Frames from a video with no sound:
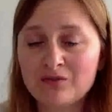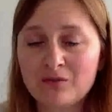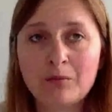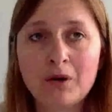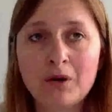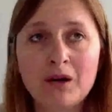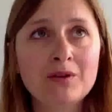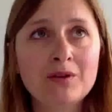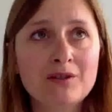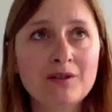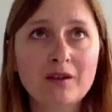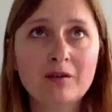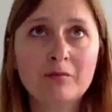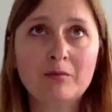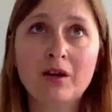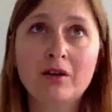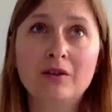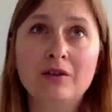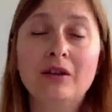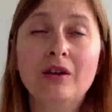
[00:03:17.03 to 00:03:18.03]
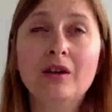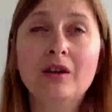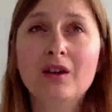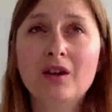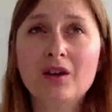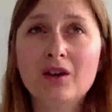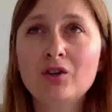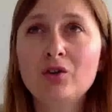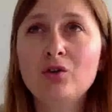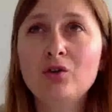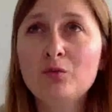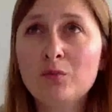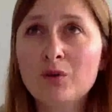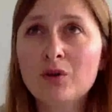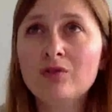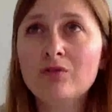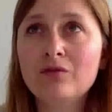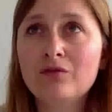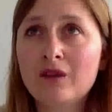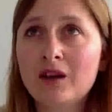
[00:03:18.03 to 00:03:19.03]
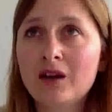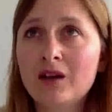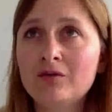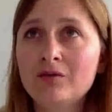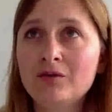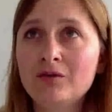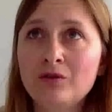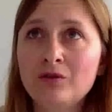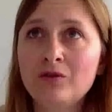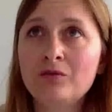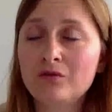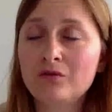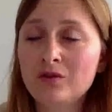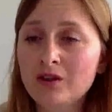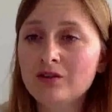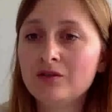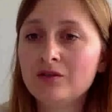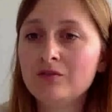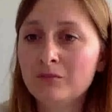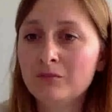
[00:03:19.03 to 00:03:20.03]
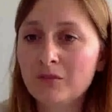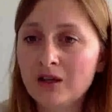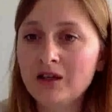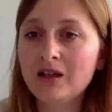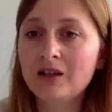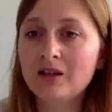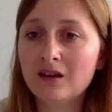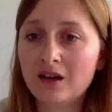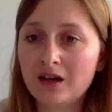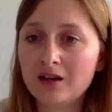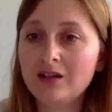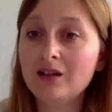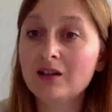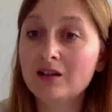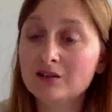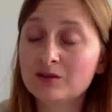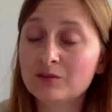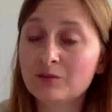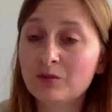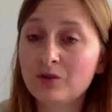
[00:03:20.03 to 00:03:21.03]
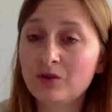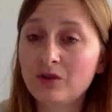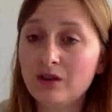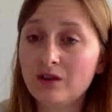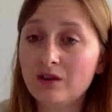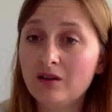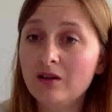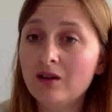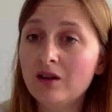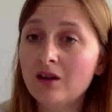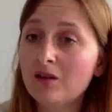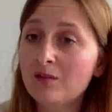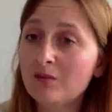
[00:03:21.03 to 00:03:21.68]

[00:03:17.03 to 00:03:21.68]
we're publishing about 2.5 to 3 million articles per year.